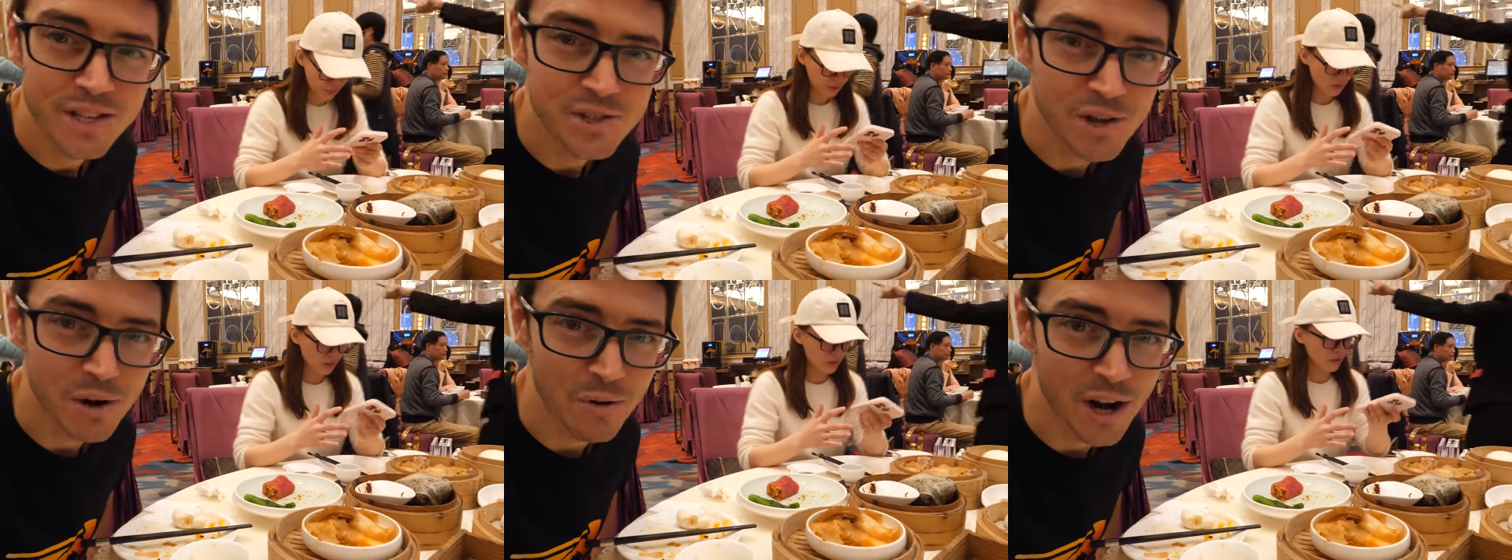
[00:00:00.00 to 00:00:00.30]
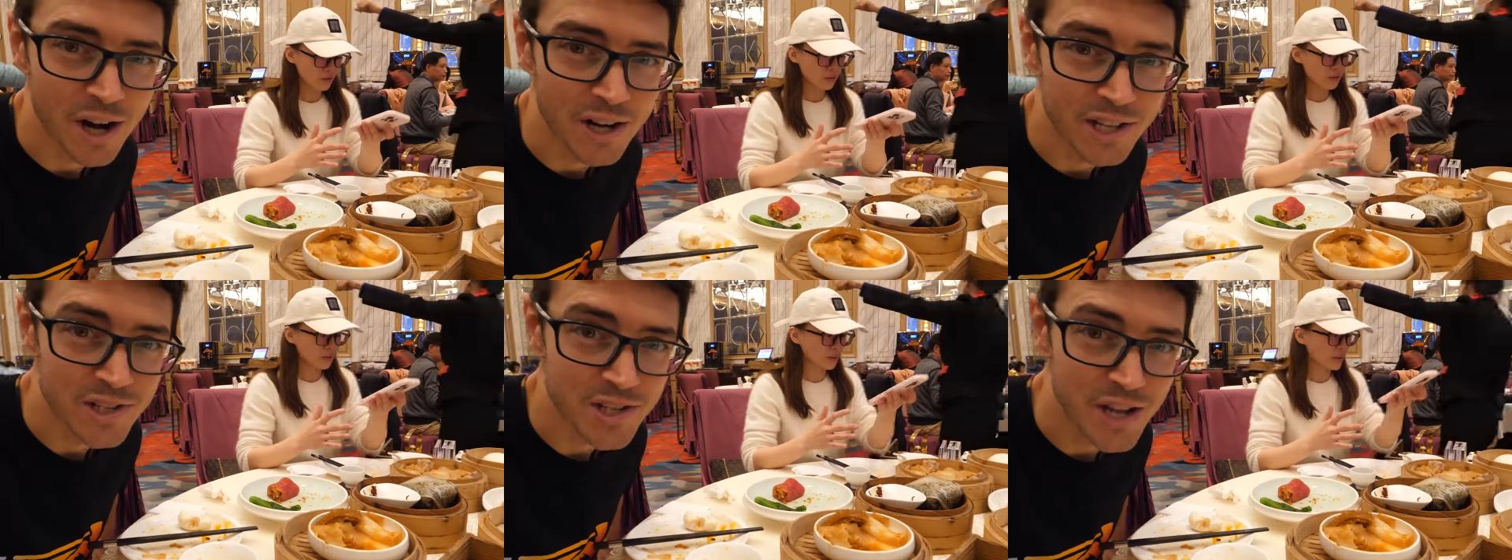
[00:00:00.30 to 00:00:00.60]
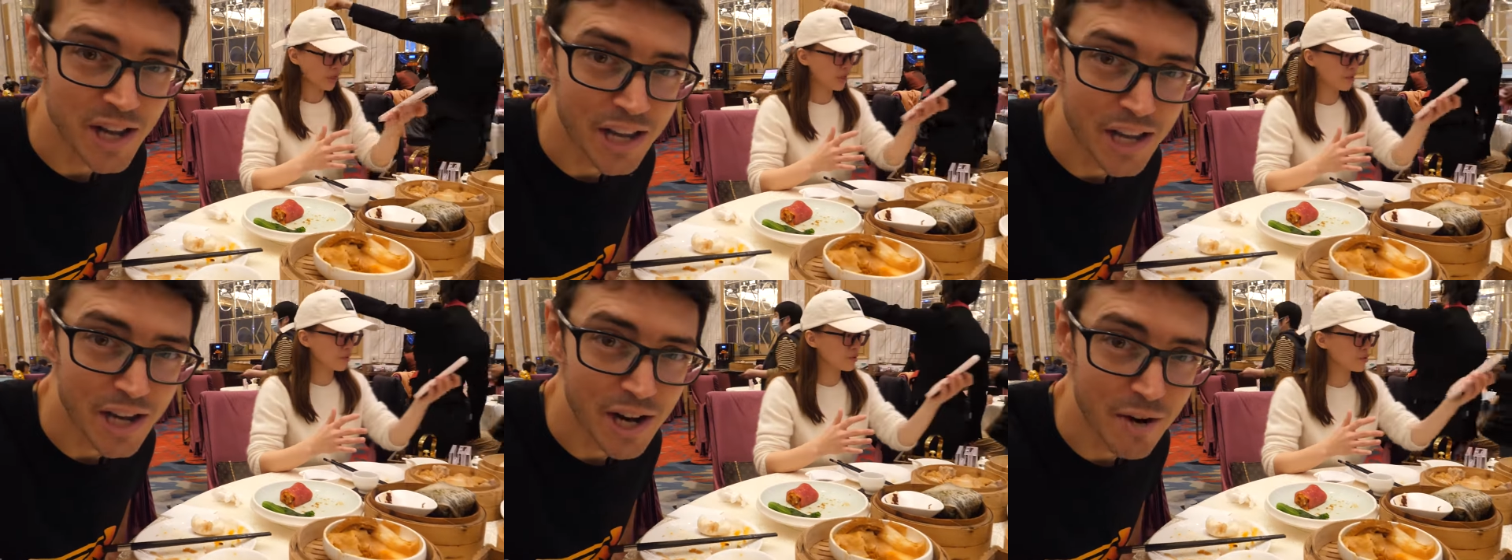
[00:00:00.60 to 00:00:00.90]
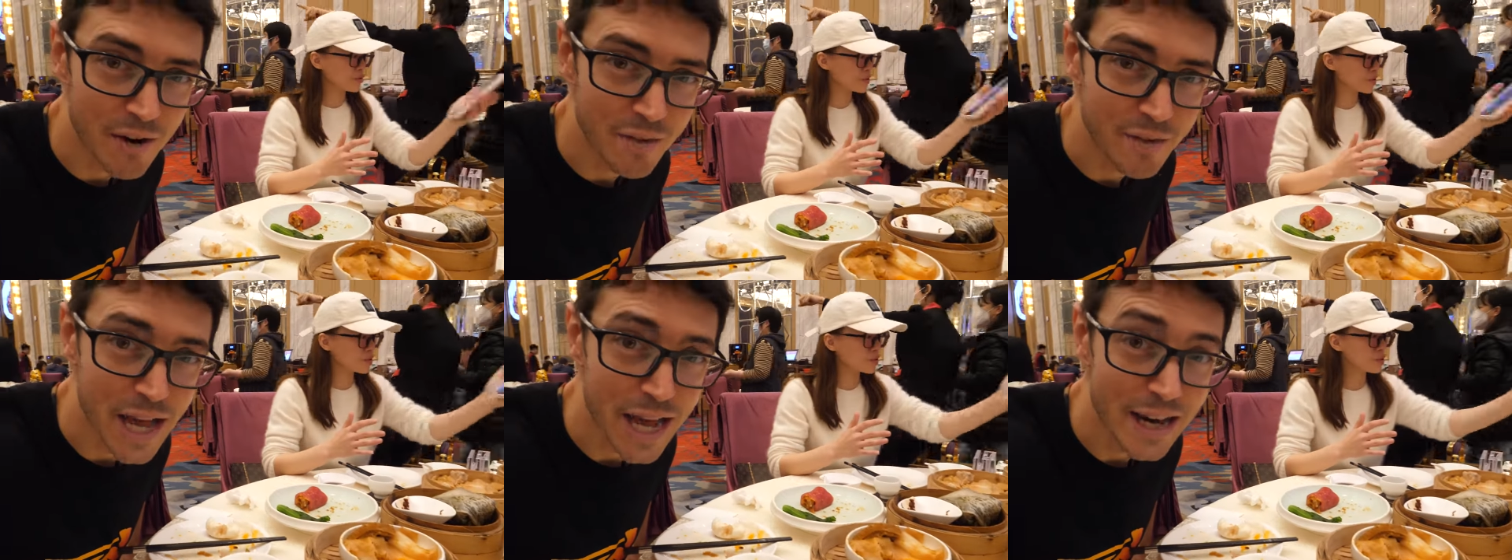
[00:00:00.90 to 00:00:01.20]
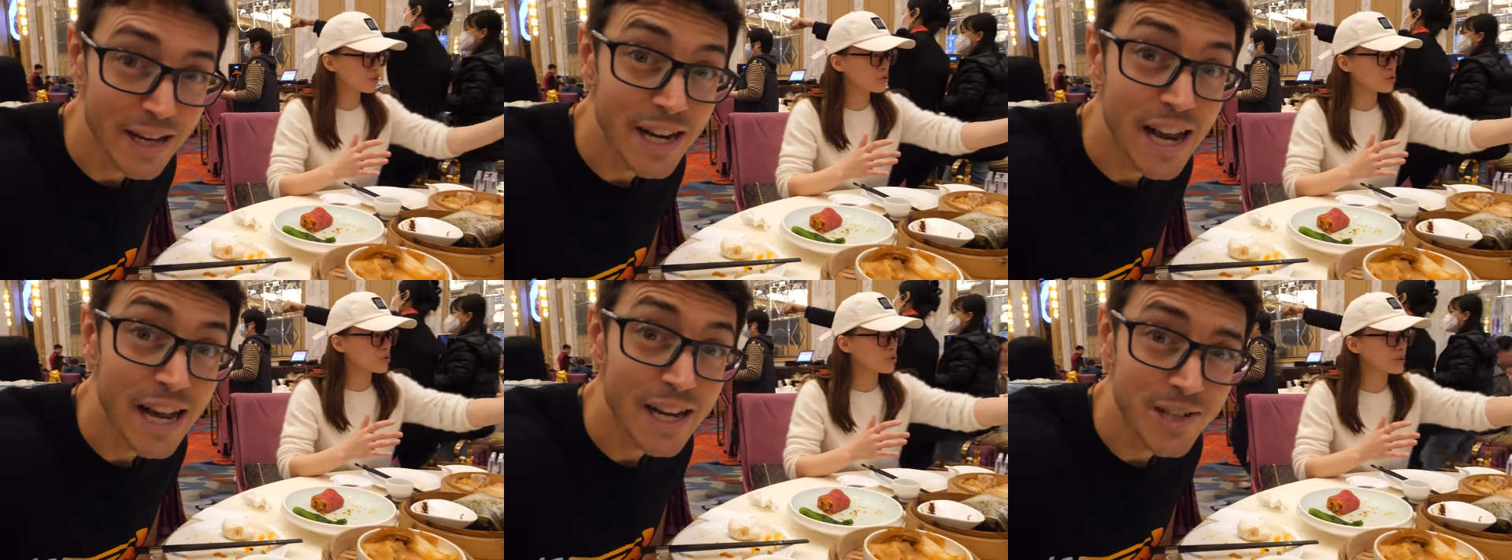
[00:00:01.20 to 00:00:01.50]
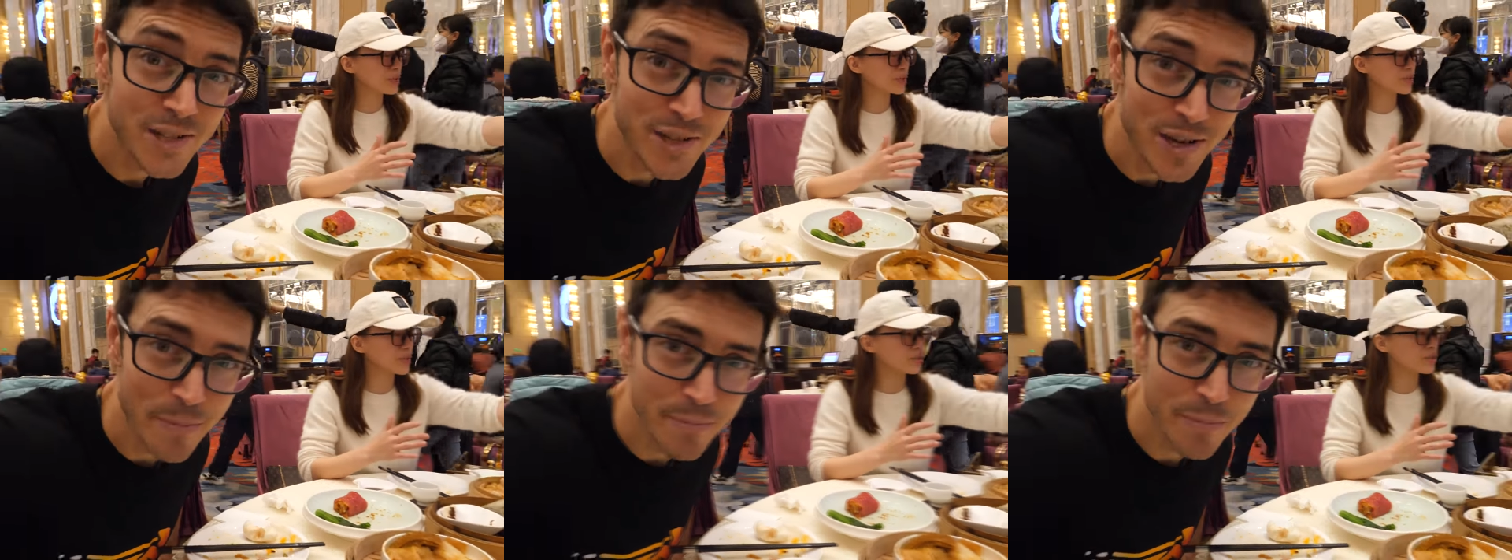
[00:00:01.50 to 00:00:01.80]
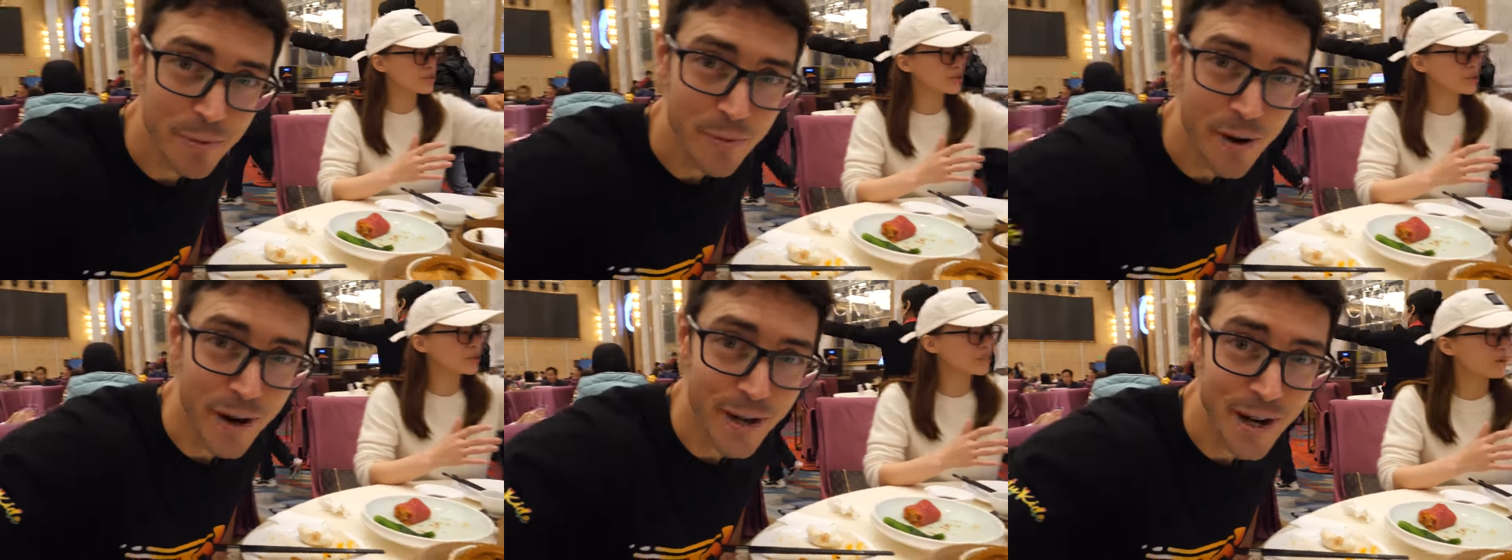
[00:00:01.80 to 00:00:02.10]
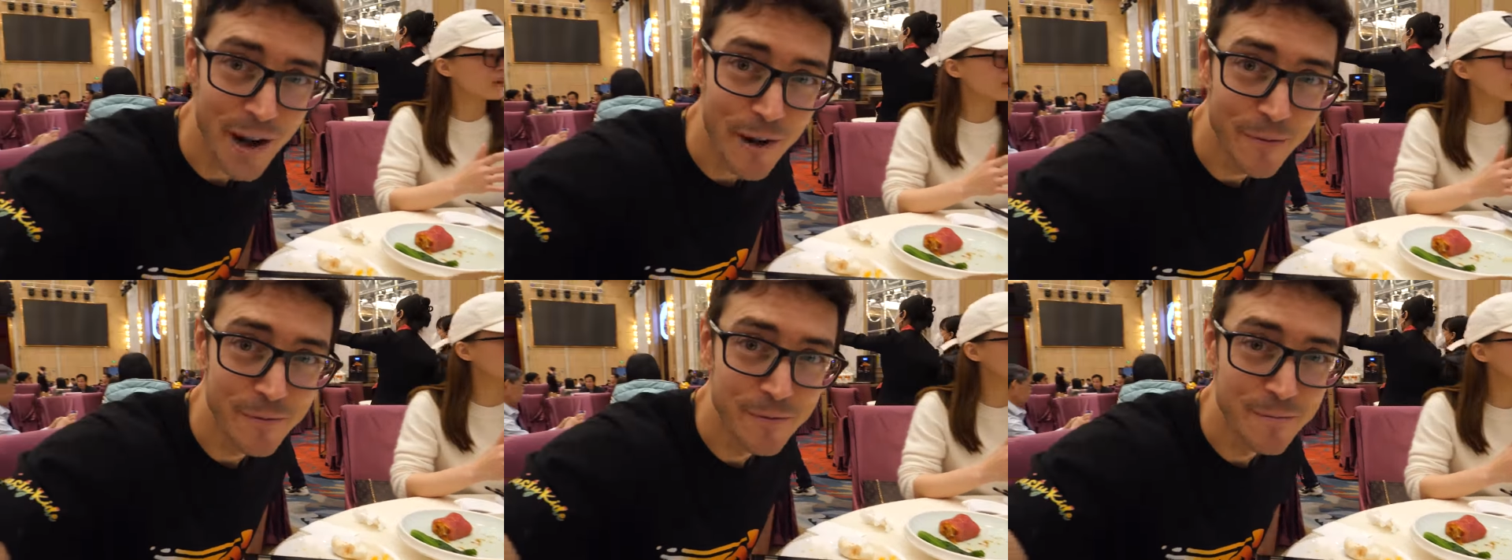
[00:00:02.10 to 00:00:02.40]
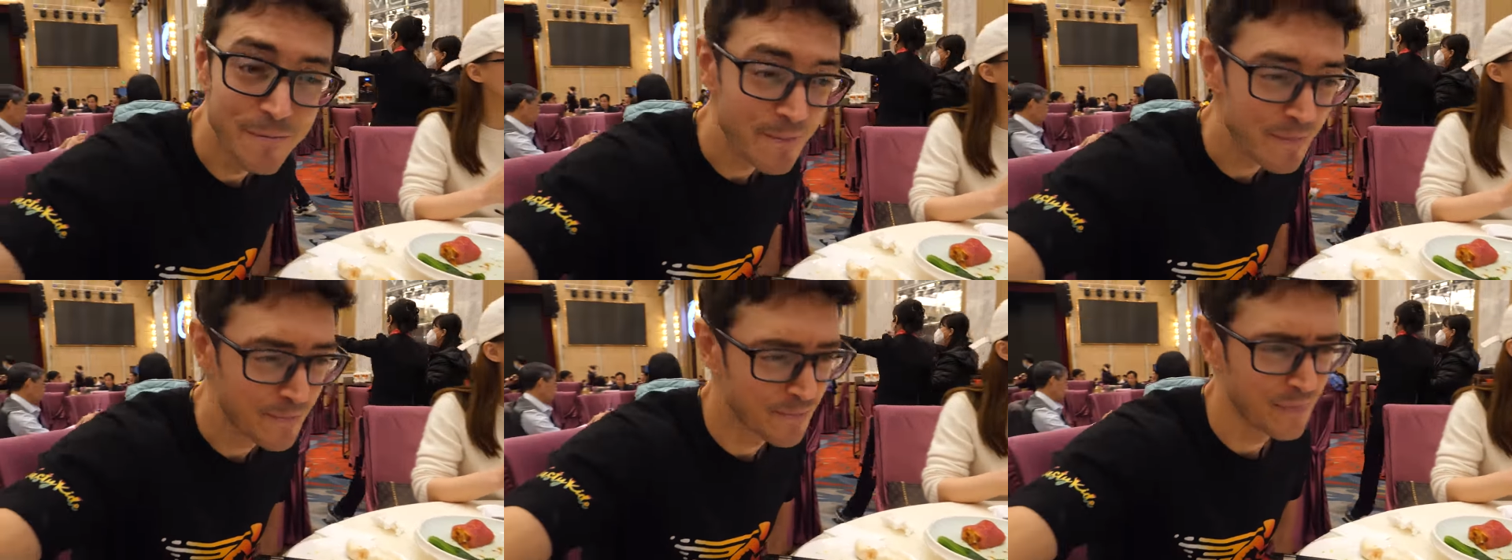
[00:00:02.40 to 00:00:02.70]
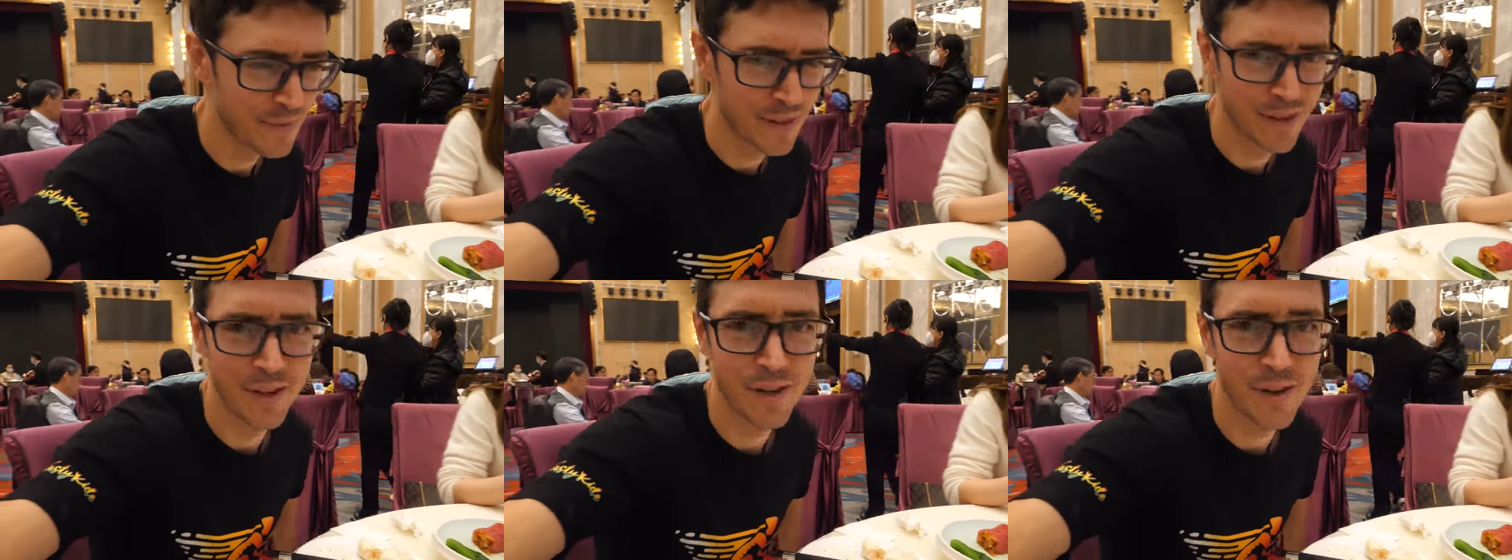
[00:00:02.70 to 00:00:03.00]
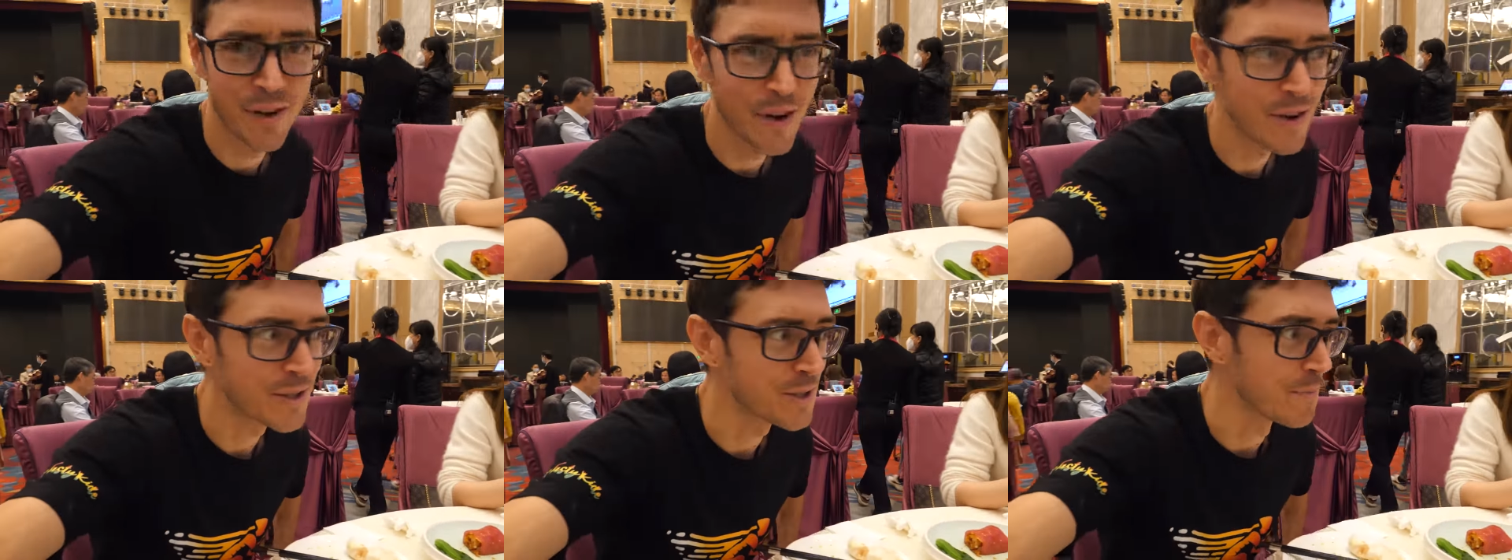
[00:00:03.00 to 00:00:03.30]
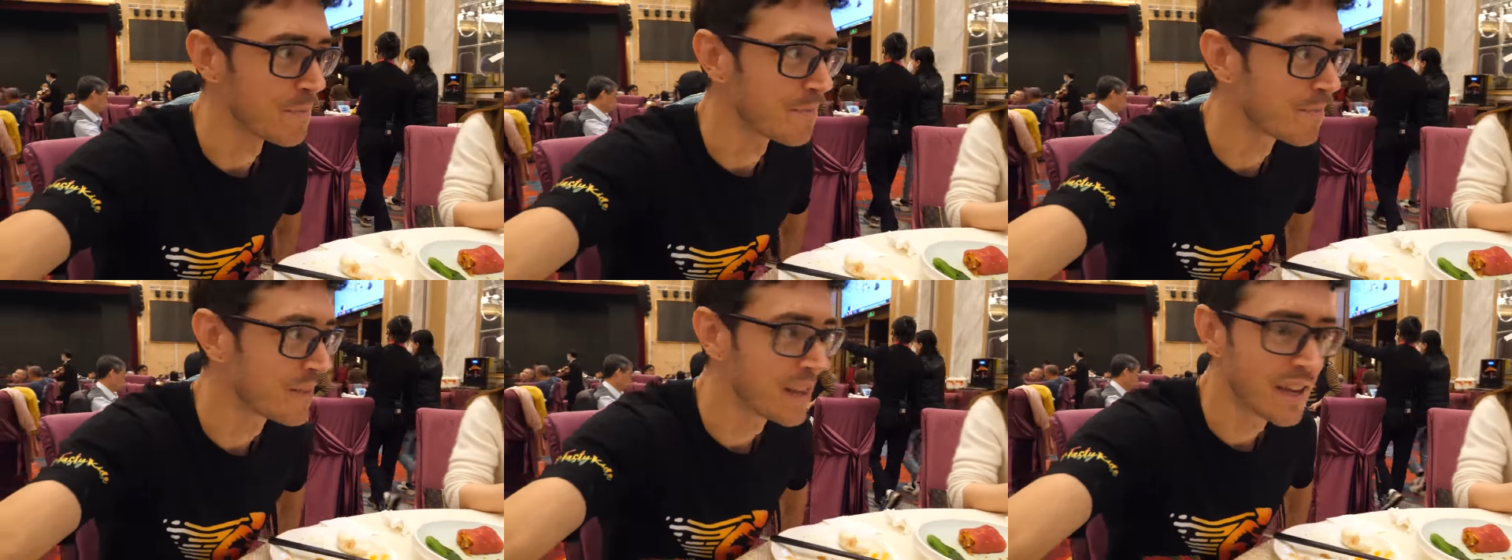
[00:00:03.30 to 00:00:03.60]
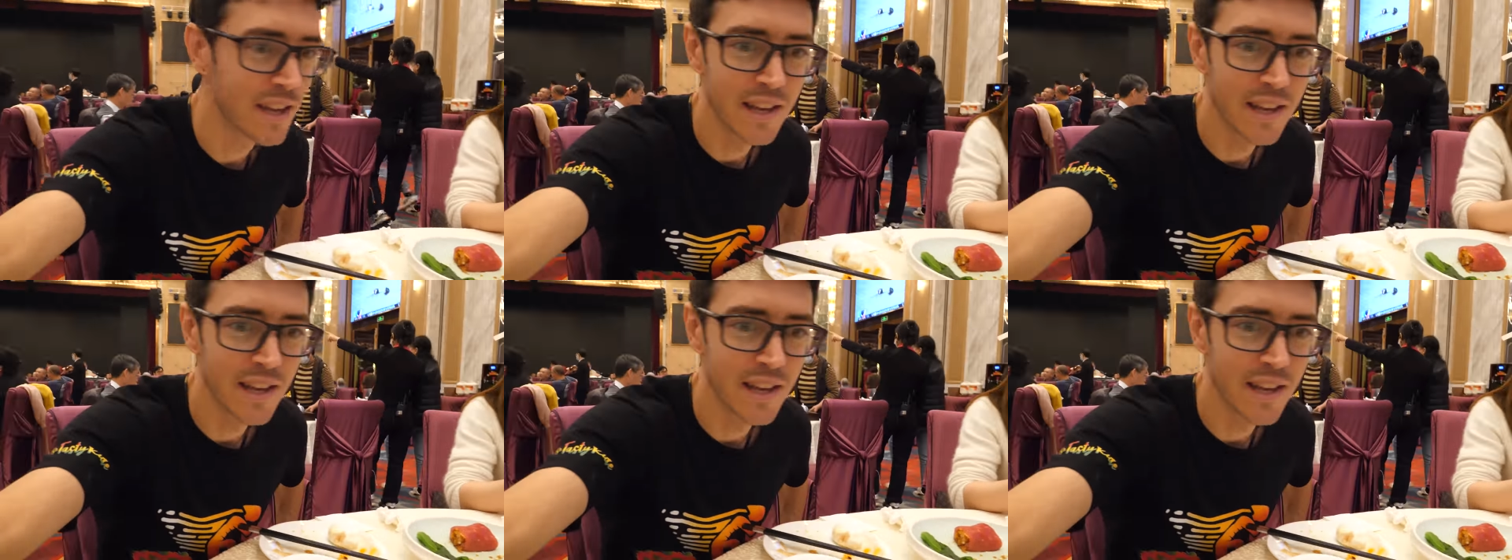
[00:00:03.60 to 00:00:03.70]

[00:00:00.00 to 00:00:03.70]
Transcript: XiaoRan is taking care of that next step right now. Awesome.